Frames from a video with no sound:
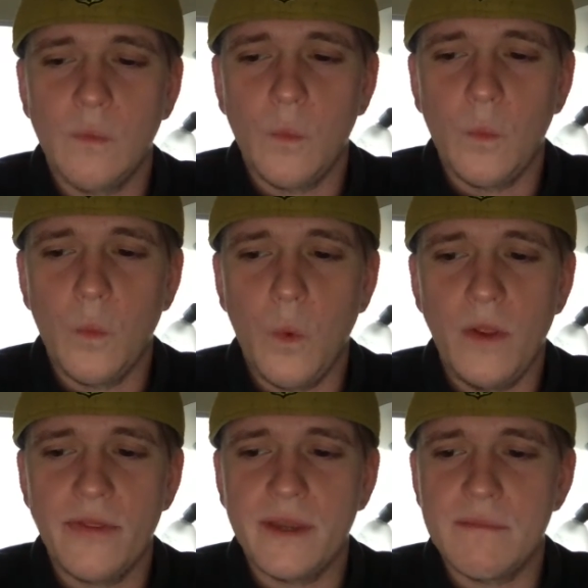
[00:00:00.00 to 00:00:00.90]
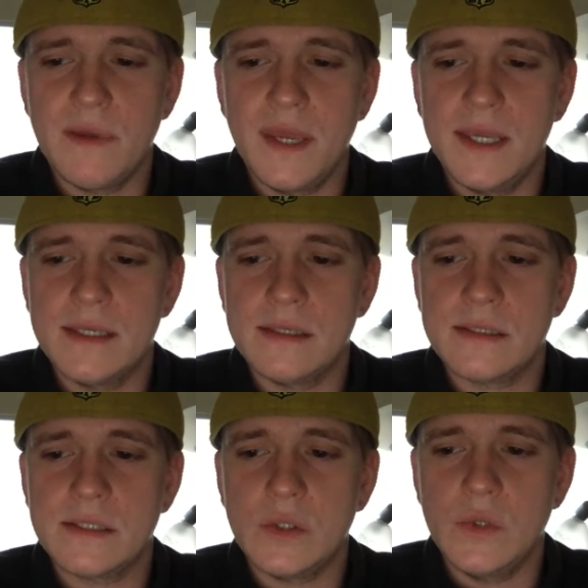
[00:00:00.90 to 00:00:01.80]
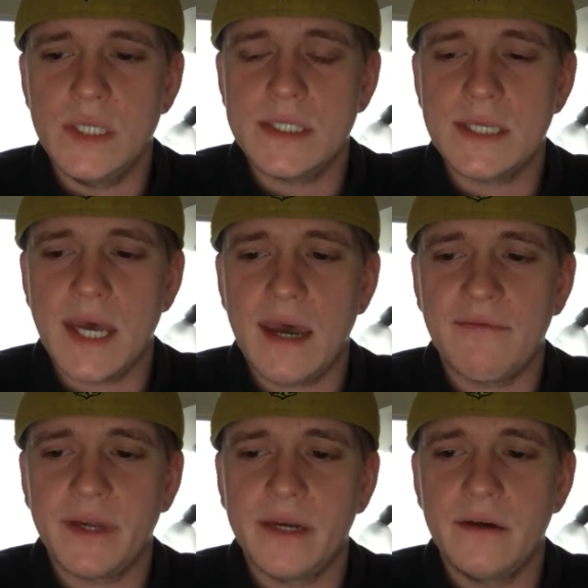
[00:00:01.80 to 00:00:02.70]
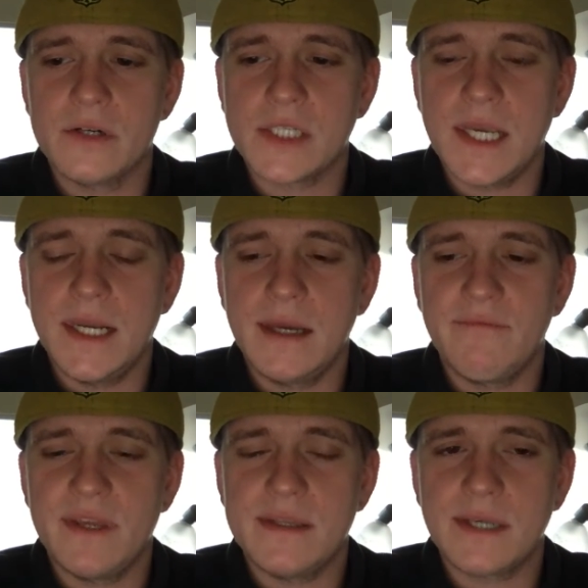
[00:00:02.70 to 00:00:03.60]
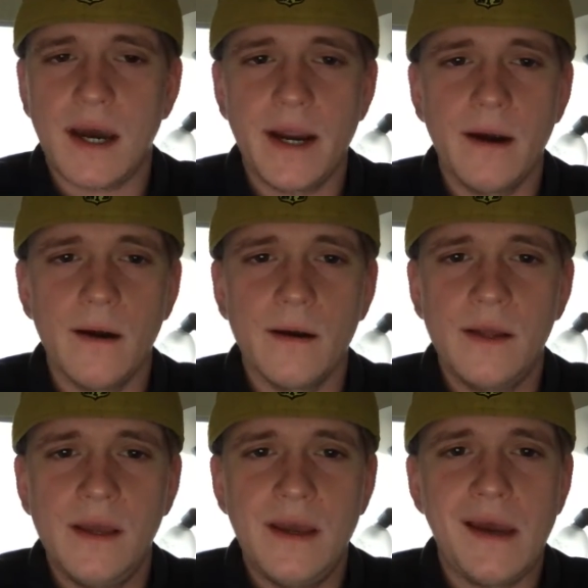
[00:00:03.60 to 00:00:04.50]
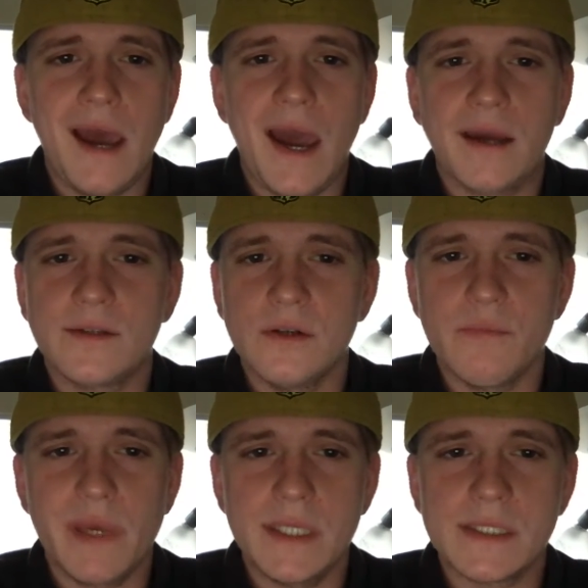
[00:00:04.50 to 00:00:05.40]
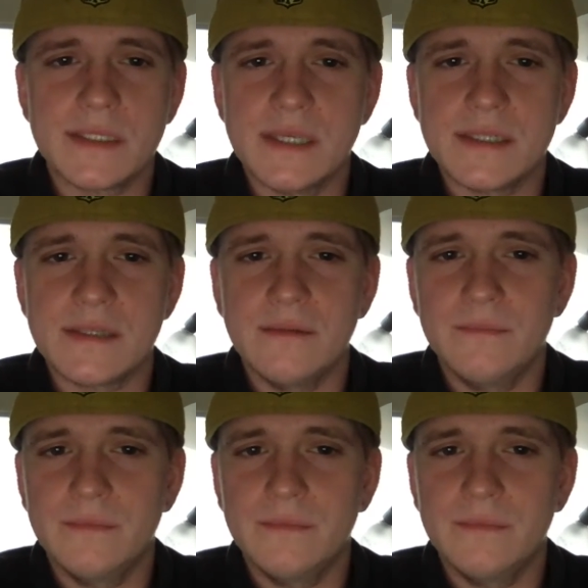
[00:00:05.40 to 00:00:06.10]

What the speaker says: One thing being is you need to have like an understanding of the entire actor based system,